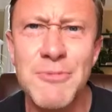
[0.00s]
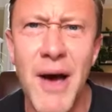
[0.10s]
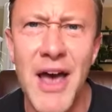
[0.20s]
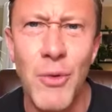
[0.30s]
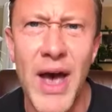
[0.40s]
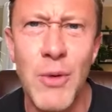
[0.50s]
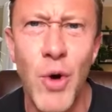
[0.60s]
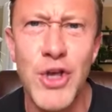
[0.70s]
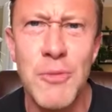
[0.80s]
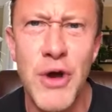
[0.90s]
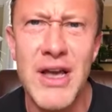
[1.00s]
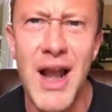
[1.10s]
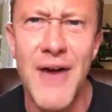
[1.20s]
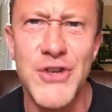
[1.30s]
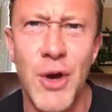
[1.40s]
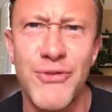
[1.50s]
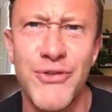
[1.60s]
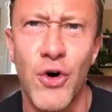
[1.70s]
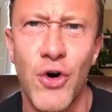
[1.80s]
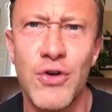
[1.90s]
by the way. What are you putting gloves on
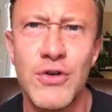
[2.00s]
for?